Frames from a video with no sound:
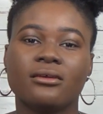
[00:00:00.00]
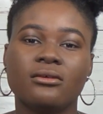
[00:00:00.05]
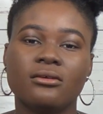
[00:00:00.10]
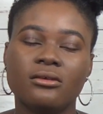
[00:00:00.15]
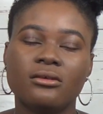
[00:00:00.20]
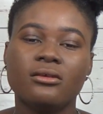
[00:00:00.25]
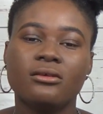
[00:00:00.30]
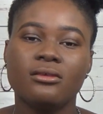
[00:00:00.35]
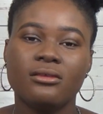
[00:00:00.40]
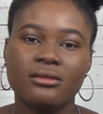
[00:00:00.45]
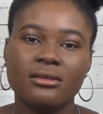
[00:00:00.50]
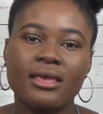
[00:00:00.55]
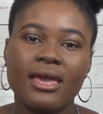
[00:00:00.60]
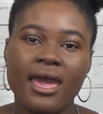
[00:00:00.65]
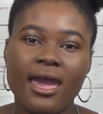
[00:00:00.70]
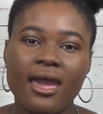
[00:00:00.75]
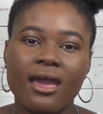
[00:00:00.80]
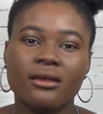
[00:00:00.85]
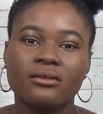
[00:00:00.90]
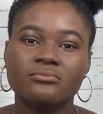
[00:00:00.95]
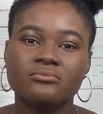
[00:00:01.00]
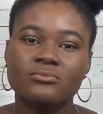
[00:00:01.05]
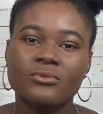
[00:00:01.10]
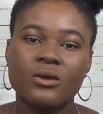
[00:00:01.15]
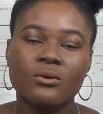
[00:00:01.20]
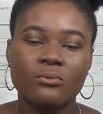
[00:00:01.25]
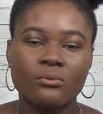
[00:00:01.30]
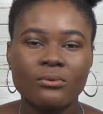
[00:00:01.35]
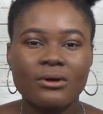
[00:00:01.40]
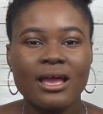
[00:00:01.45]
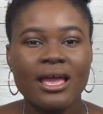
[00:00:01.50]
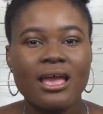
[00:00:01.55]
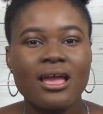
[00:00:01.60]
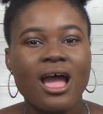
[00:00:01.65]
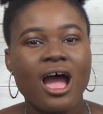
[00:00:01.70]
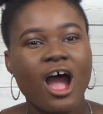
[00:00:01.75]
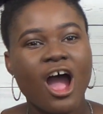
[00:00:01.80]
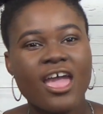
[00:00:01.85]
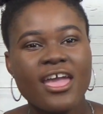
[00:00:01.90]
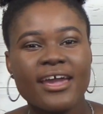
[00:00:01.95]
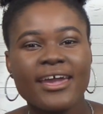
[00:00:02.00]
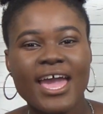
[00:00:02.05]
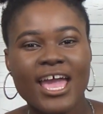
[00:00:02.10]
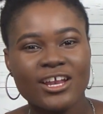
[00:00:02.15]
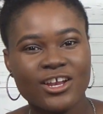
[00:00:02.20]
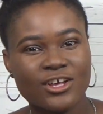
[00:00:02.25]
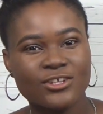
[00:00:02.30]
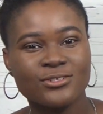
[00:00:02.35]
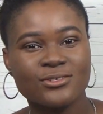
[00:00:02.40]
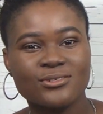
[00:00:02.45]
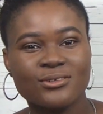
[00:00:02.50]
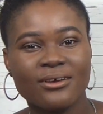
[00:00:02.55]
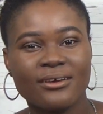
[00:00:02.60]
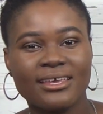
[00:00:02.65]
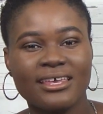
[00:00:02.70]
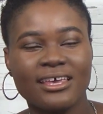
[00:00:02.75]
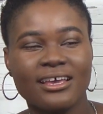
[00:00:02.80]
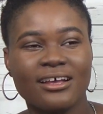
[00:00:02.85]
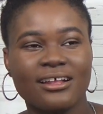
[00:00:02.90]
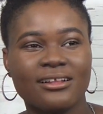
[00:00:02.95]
yeah, what? How you getting on, so girl?